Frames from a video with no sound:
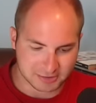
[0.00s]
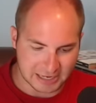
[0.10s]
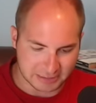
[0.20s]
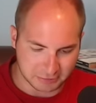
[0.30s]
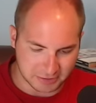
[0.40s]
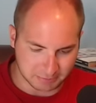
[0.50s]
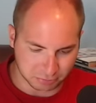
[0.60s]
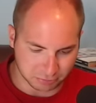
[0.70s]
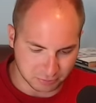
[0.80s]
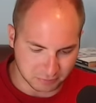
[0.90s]
and
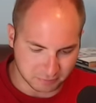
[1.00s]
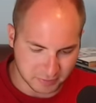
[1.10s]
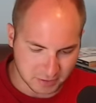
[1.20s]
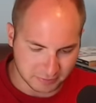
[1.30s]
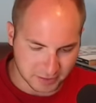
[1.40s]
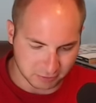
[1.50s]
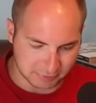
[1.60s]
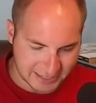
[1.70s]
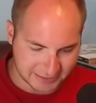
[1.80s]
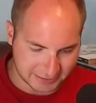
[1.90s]
improve their
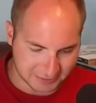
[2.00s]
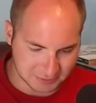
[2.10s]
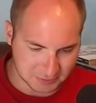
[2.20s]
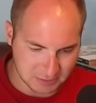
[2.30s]
ratings.